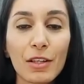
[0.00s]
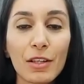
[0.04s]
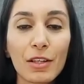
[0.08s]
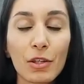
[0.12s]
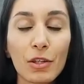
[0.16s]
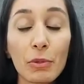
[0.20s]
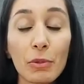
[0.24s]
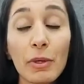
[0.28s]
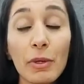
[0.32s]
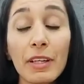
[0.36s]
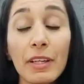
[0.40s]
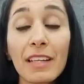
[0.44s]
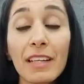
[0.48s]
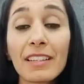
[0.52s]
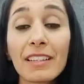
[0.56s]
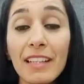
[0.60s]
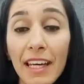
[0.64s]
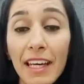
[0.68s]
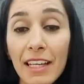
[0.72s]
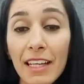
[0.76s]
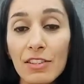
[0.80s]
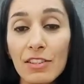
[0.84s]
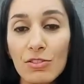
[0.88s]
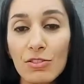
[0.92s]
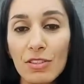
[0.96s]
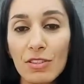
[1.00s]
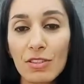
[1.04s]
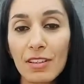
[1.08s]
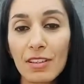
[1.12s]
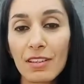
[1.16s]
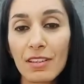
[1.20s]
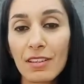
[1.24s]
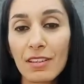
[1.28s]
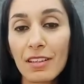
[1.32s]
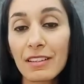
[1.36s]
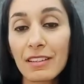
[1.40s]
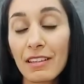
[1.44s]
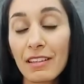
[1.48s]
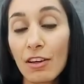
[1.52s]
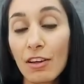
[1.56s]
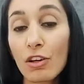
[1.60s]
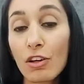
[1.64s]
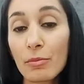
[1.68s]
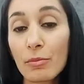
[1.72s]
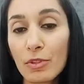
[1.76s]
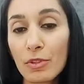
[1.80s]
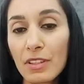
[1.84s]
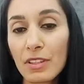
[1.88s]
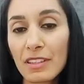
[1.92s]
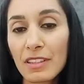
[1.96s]
were engaged in the
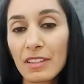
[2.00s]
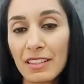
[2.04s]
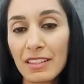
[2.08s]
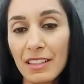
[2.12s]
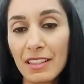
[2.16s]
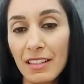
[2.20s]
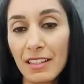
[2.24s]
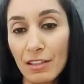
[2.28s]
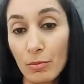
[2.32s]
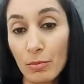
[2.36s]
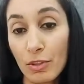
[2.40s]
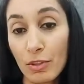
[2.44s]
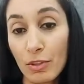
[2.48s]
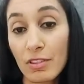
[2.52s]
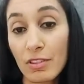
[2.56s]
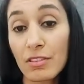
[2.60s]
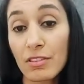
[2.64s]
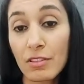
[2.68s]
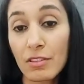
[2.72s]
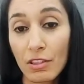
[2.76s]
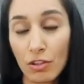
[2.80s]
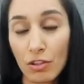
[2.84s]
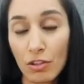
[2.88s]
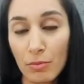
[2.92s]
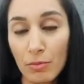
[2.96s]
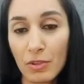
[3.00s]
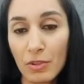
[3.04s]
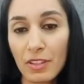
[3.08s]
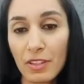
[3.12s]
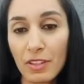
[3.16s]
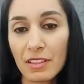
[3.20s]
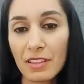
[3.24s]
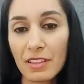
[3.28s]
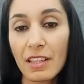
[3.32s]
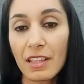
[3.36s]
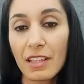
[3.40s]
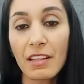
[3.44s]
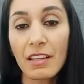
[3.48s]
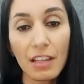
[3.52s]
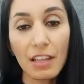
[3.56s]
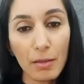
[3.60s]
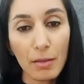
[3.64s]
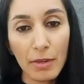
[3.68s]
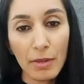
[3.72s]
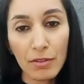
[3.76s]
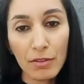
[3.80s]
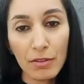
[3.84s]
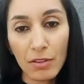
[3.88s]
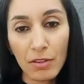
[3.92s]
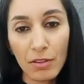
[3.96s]
community, in the Montessori community in
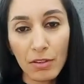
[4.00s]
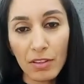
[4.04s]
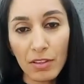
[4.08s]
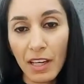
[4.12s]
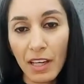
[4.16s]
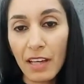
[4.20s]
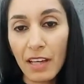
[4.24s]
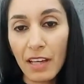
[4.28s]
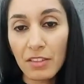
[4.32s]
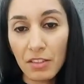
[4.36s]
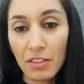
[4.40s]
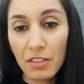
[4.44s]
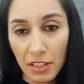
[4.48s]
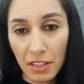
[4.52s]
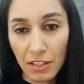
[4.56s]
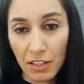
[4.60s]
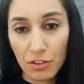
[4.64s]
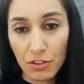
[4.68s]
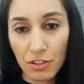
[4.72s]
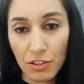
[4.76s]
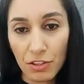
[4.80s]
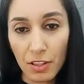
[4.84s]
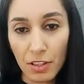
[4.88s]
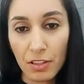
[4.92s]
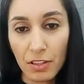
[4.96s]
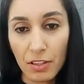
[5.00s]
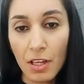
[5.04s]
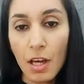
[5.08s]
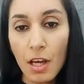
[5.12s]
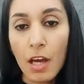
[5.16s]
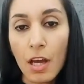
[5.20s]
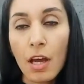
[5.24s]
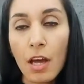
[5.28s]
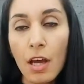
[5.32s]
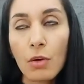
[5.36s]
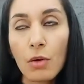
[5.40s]
Lebanon and the region.